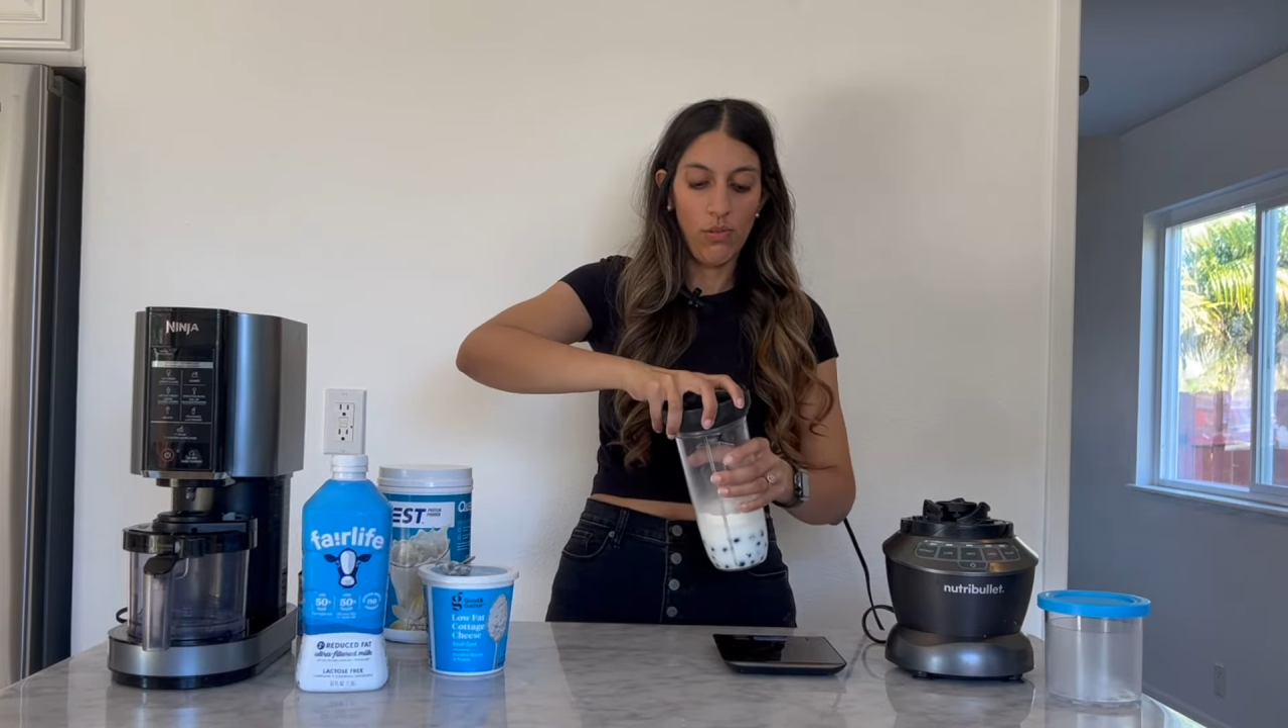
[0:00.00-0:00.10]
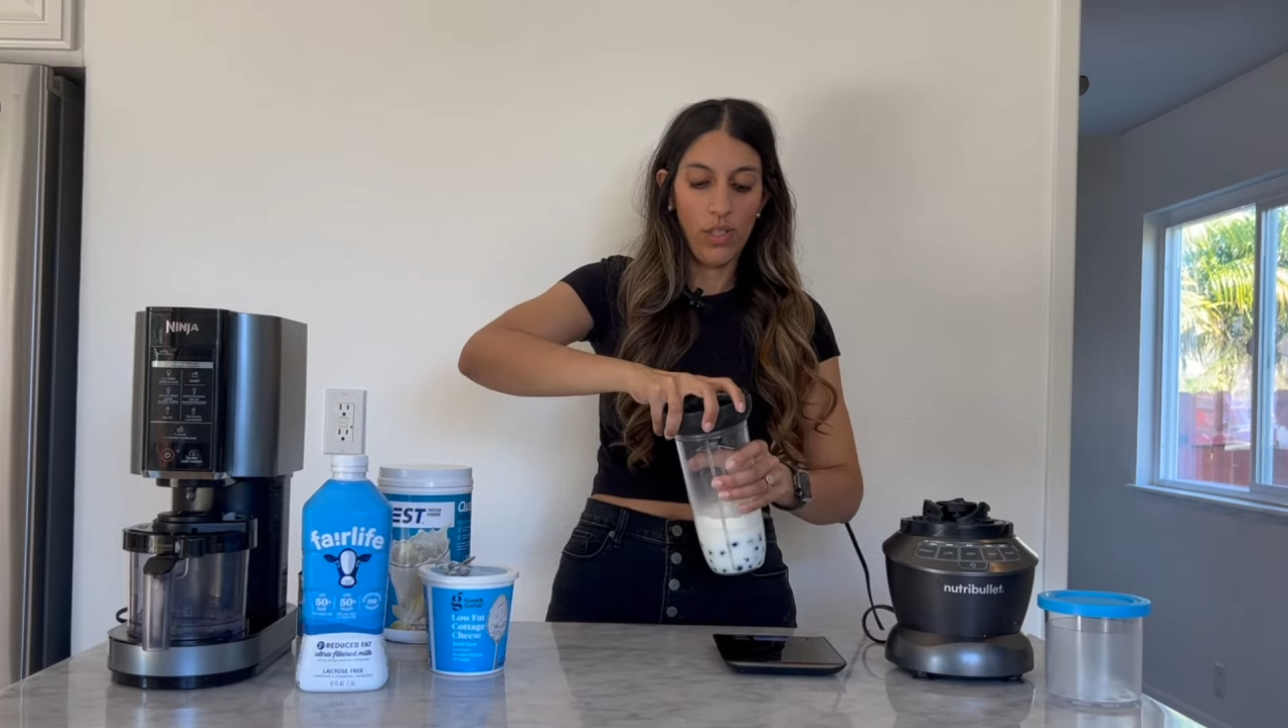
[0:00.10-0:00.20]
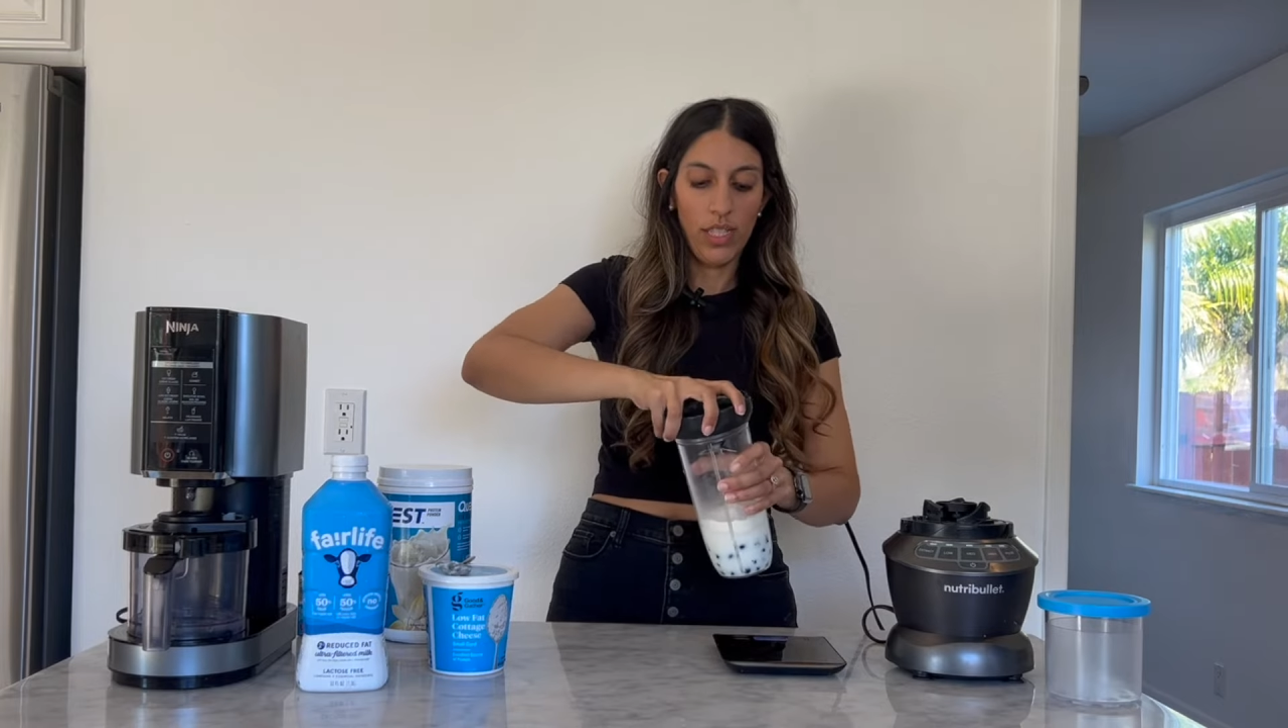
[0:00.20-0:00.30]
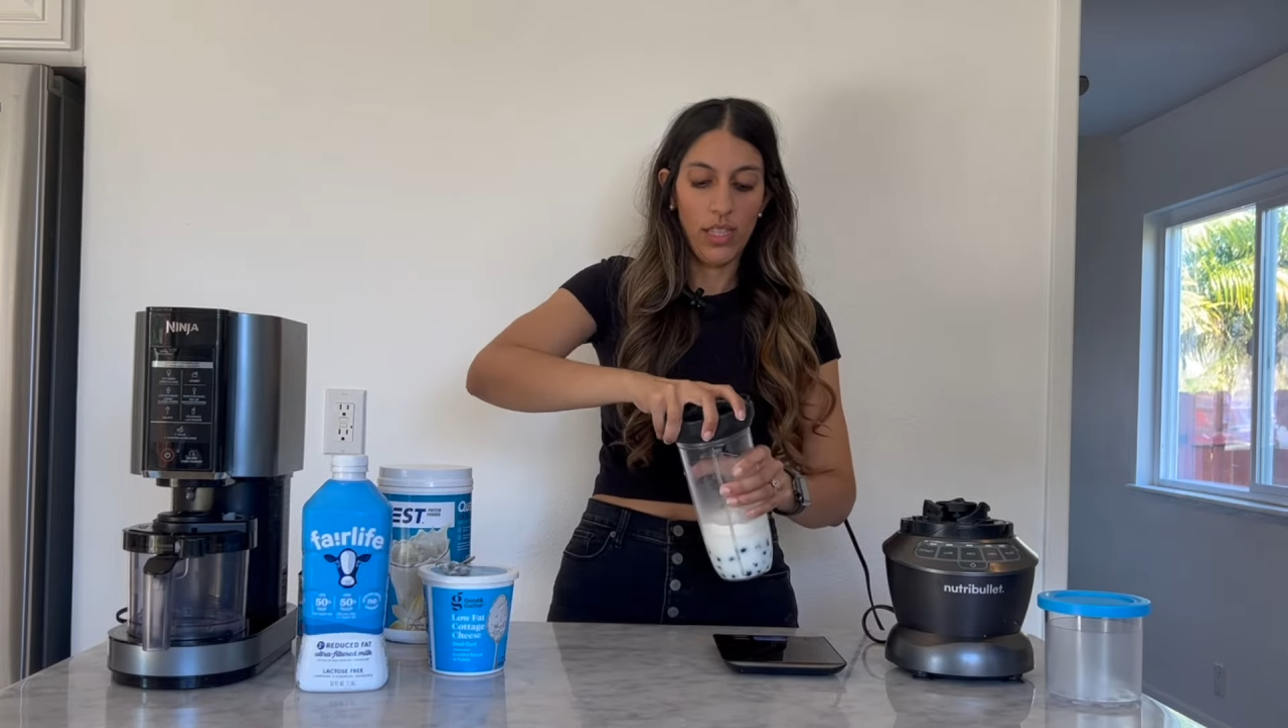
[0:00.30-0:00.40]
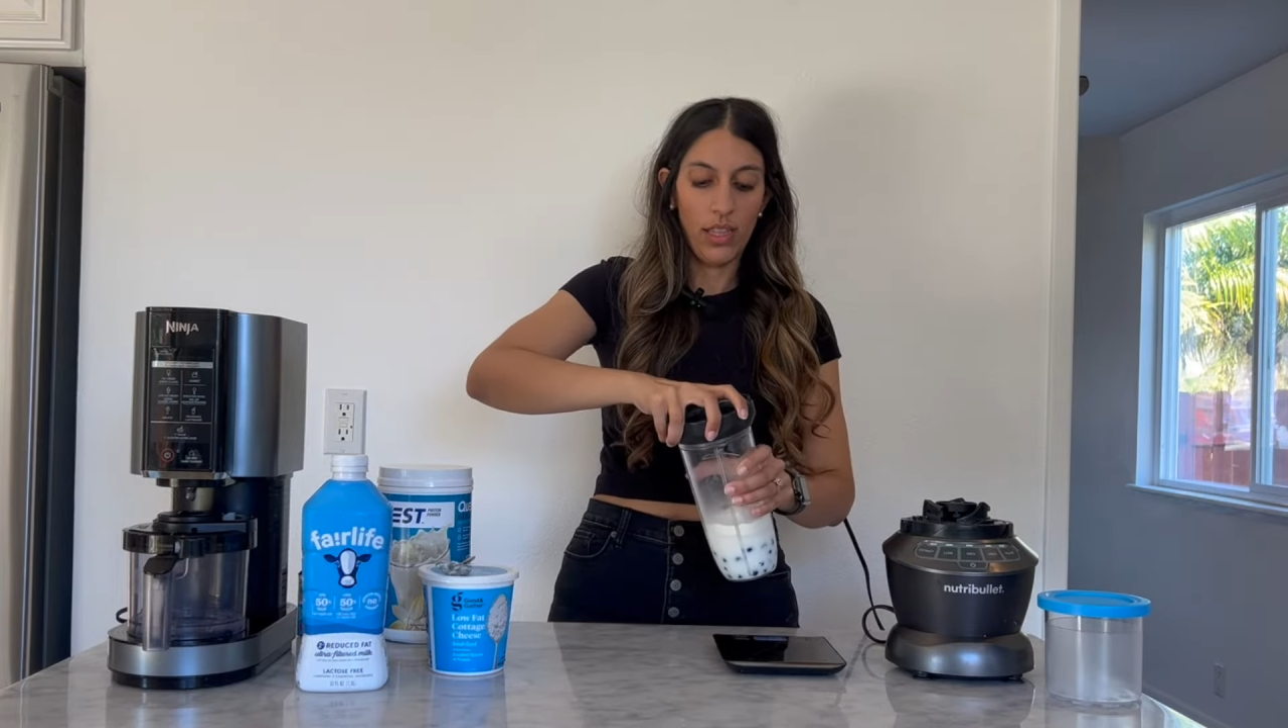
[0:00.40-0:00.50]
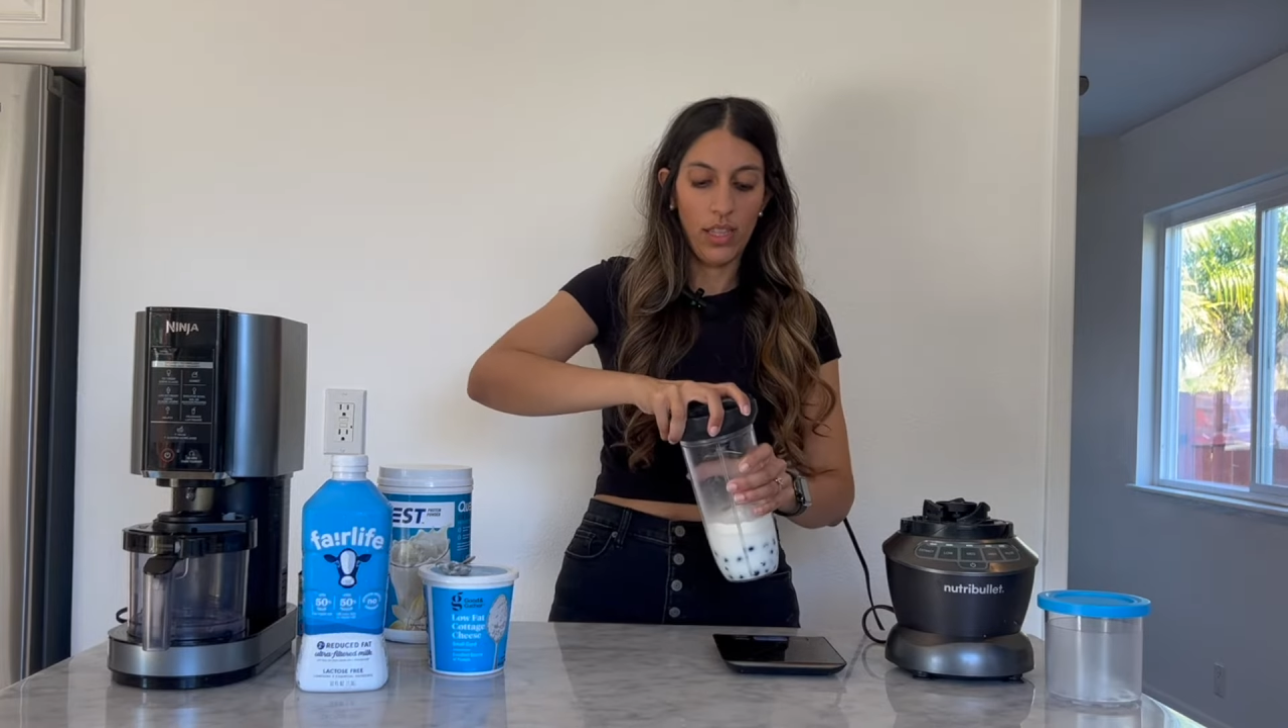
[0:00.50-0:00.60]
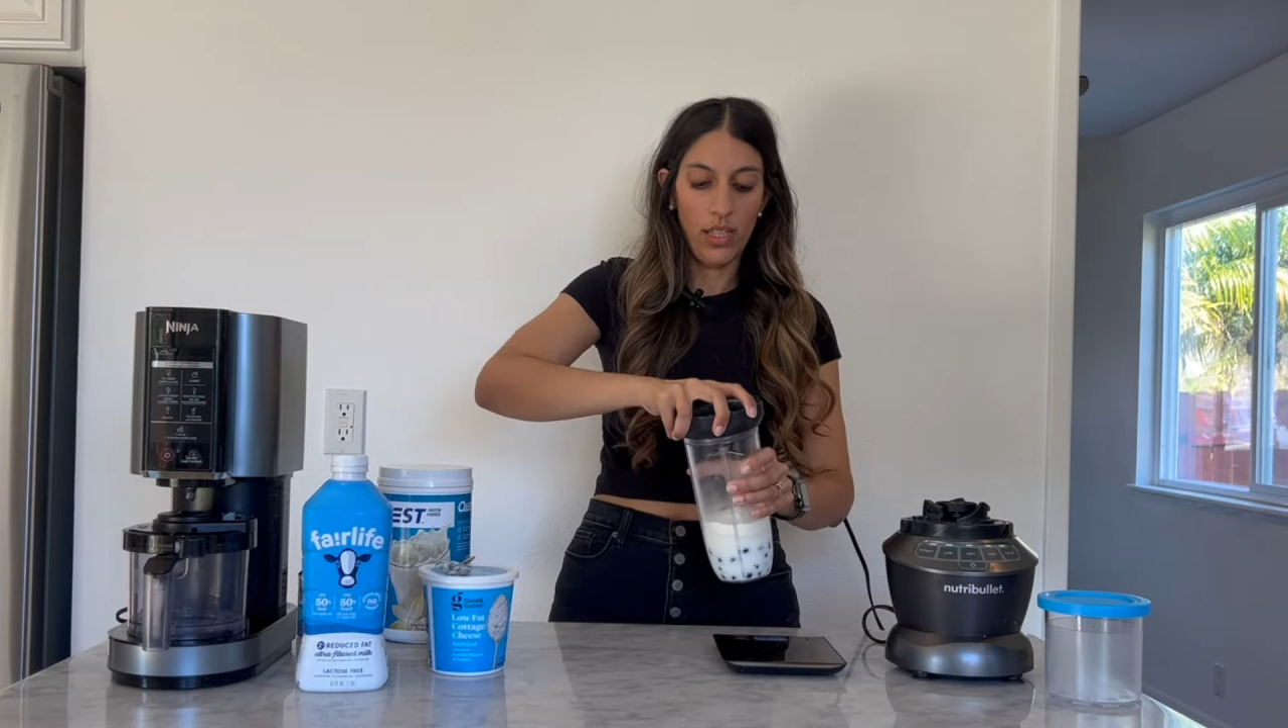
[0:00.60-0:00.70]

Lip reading: with